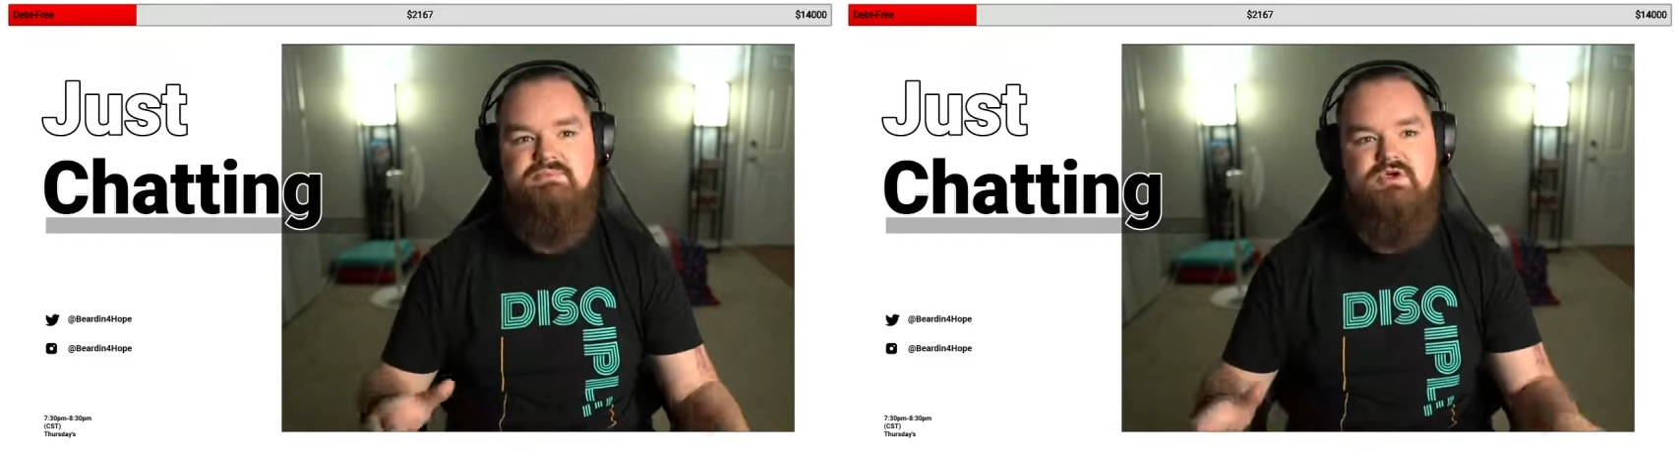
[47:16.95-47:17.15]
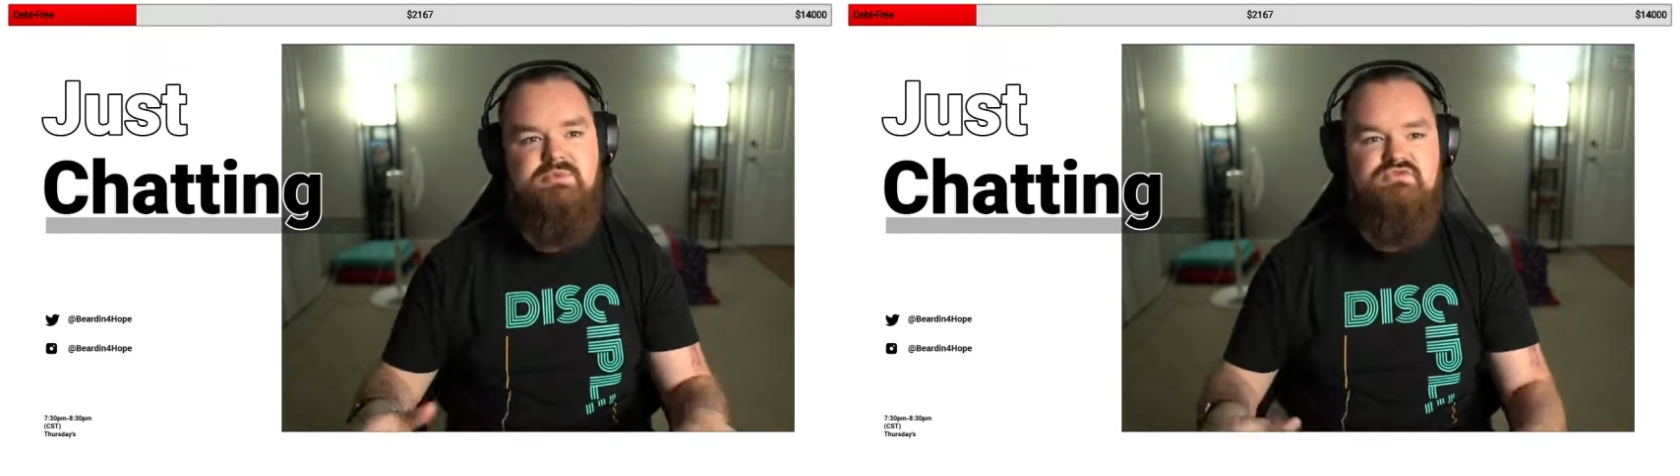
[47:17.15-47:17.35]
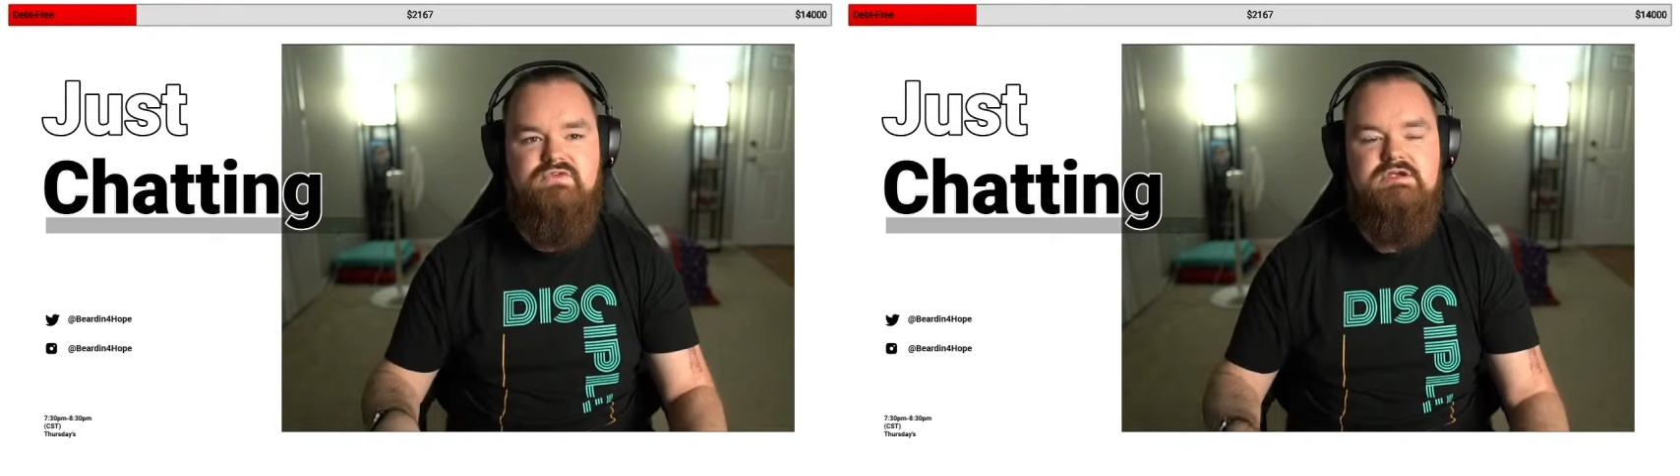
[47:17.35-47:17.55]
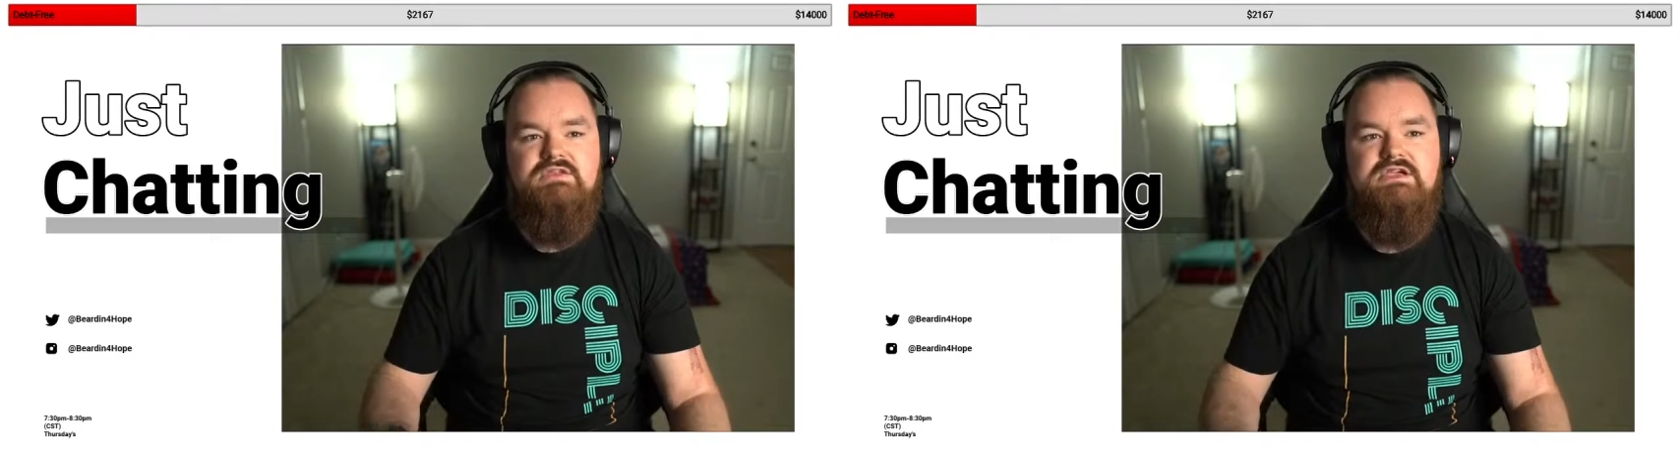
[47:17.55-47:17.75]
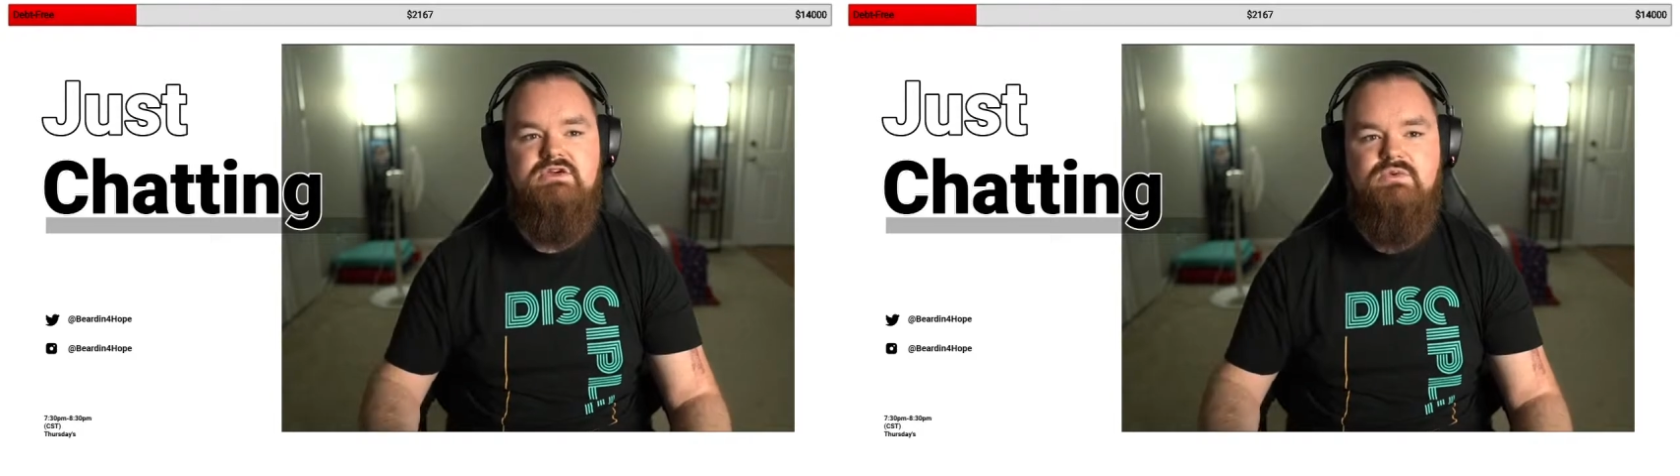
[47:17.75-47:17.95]
They'll be
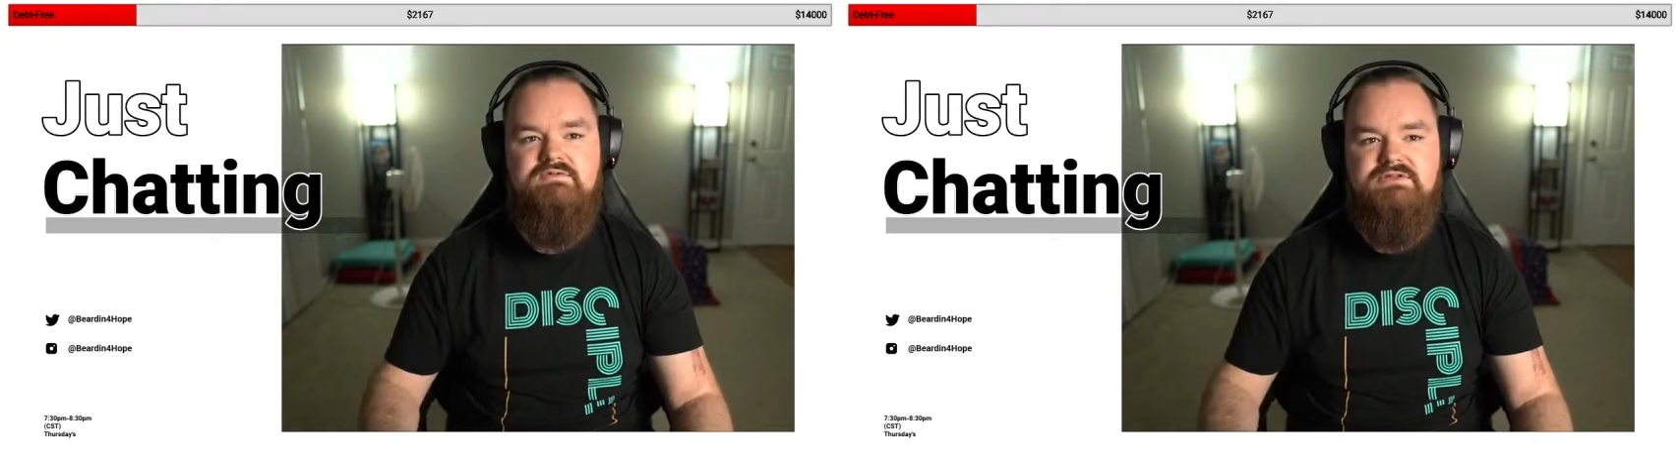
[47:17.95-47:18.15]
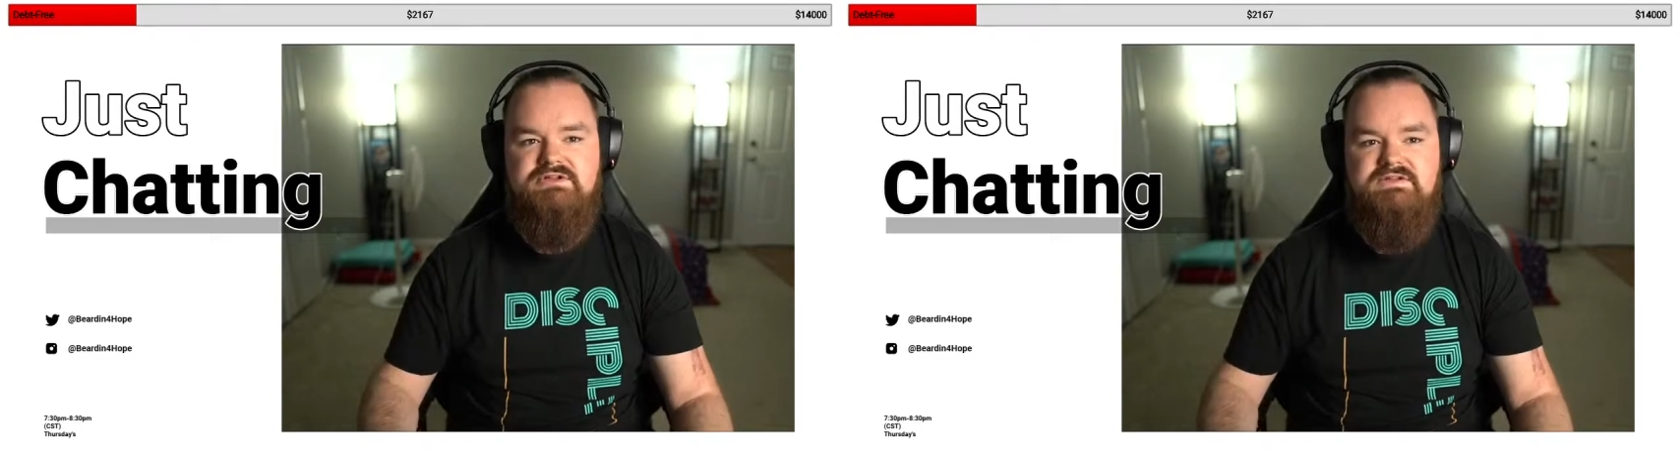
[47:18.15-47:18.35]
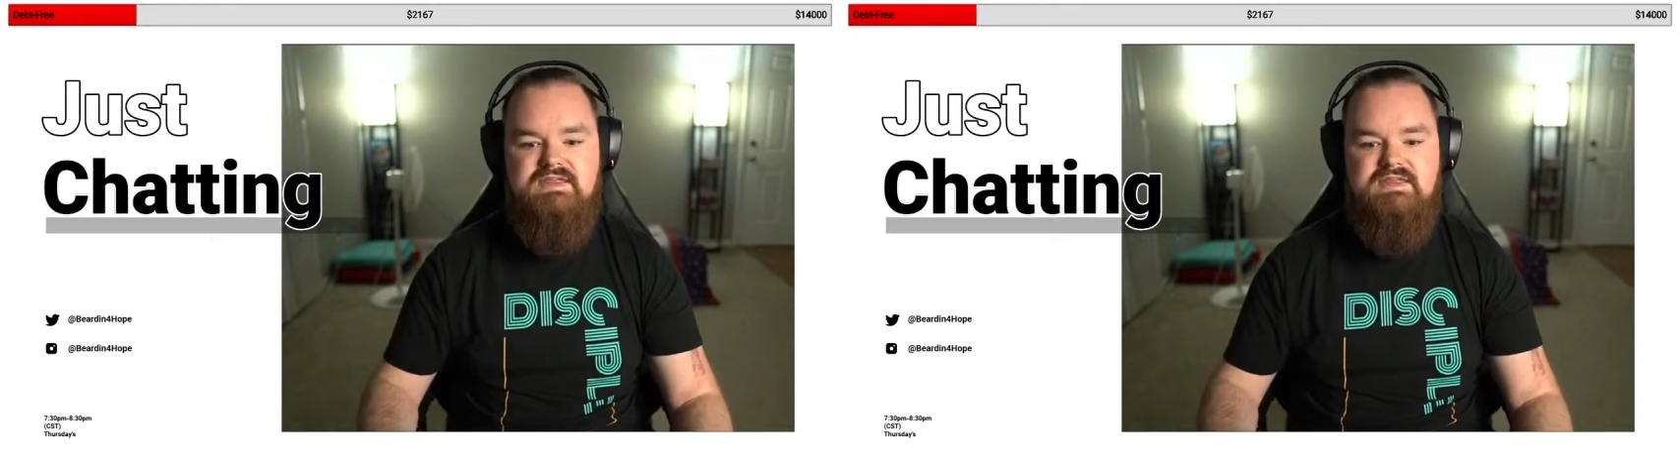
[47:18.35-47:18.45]
fairly equivalent at